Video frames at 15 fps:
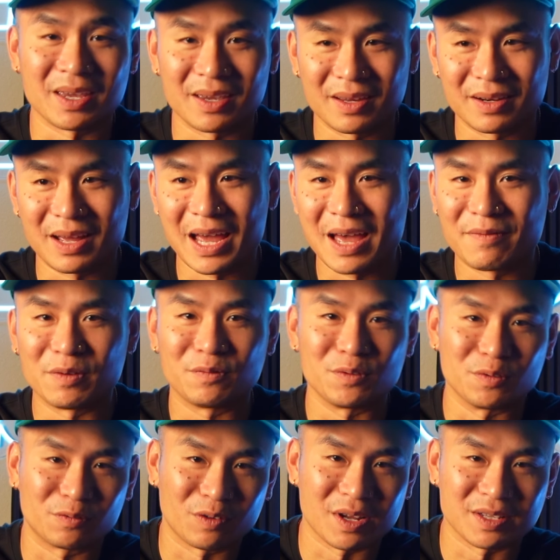And I have a
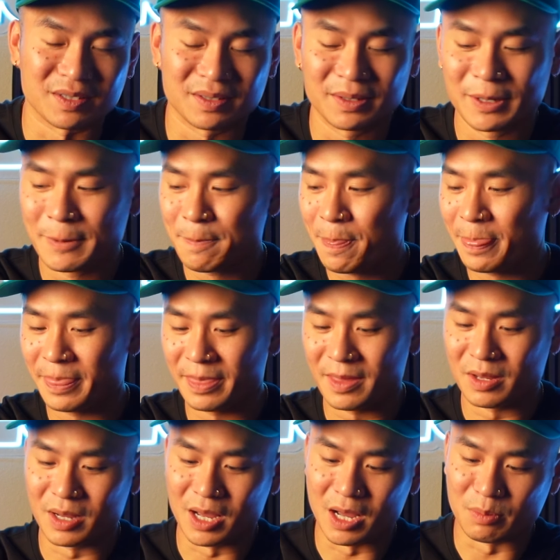few friends
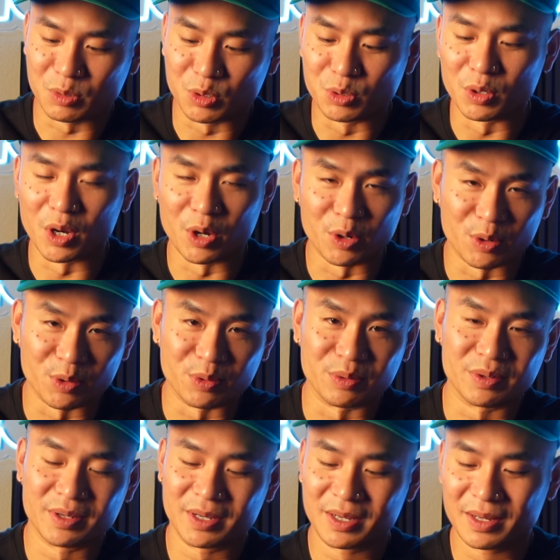who
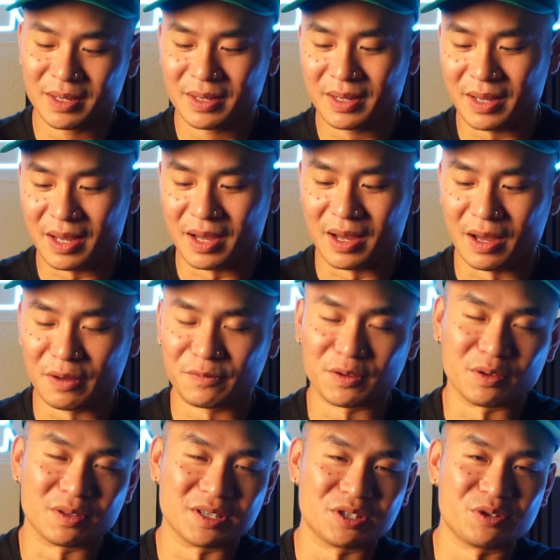own a
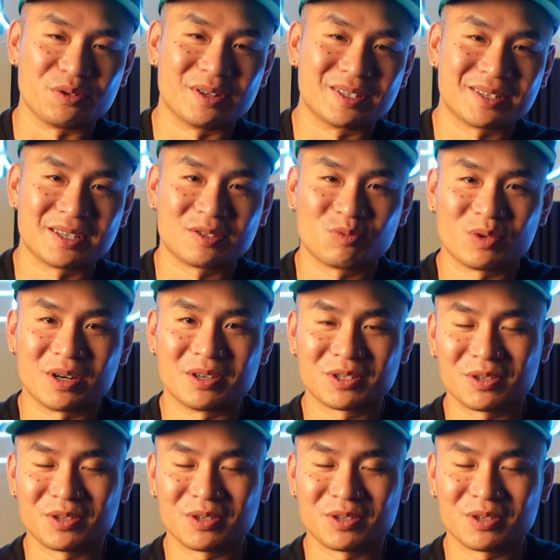few of these units as well.